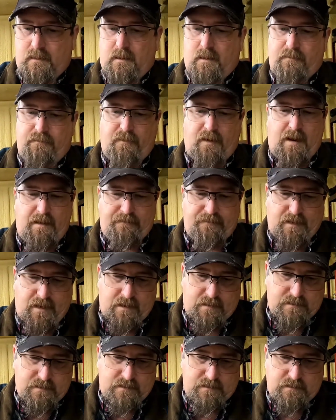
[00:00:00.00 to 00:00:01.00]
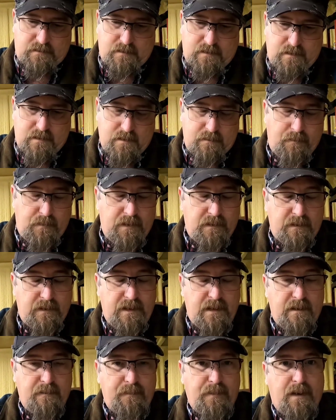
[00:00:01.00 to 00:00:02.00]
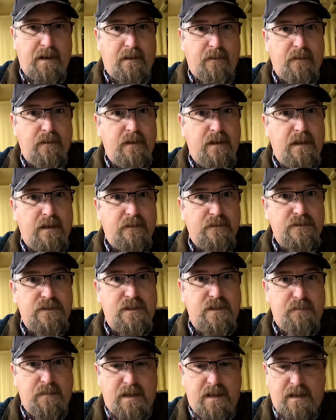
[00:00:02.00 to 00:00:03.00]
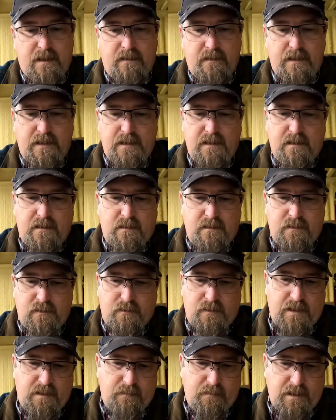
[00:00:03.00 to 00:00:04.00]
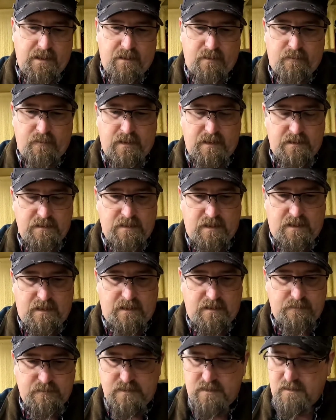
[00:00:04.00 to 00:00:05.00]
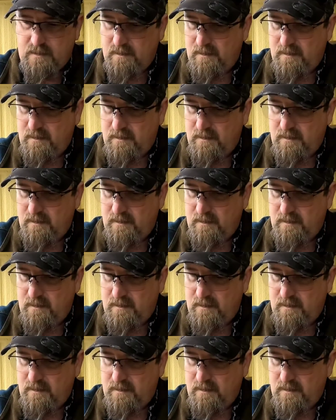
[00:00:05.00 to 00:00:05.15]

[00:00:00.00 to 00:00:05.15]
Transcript: a 5,000 milliamp hour LG battery. You'll get better run times.